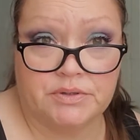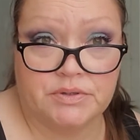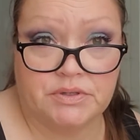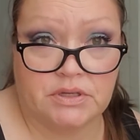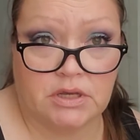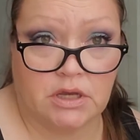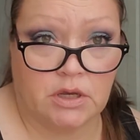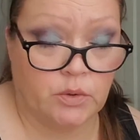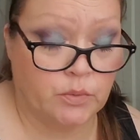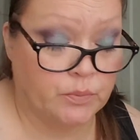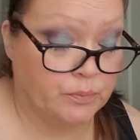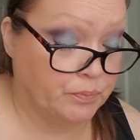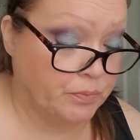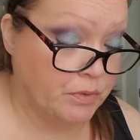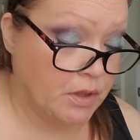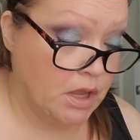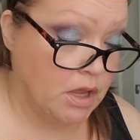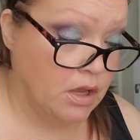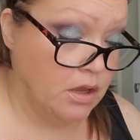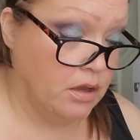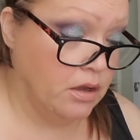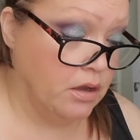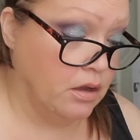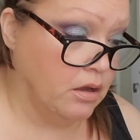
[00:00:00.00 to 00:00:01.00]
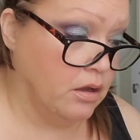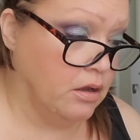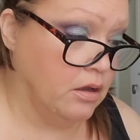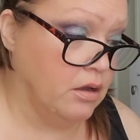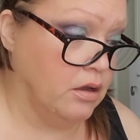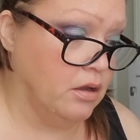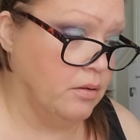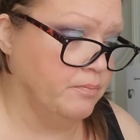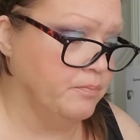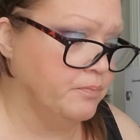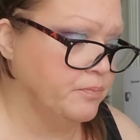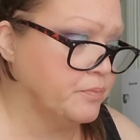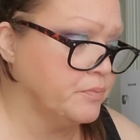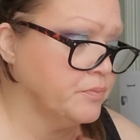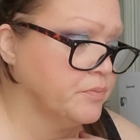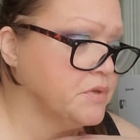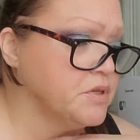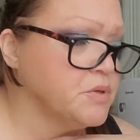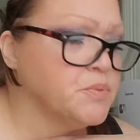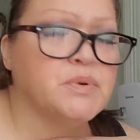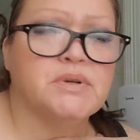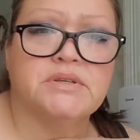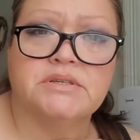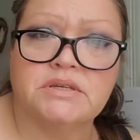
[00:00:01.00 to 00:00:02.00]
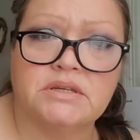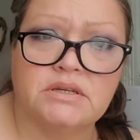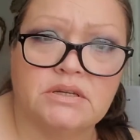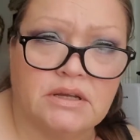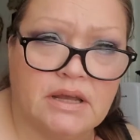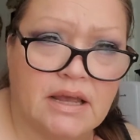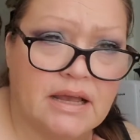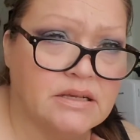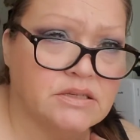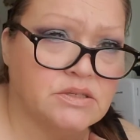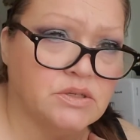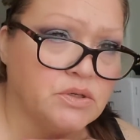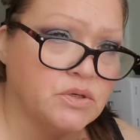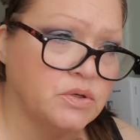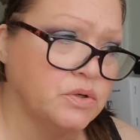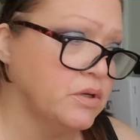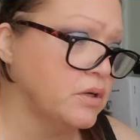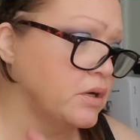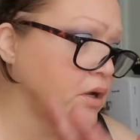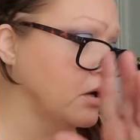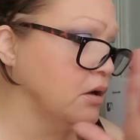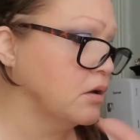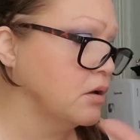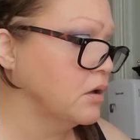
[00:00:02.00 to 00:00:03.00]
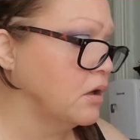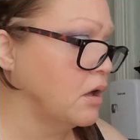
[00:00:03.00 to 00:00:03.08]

So um, this wasn't as good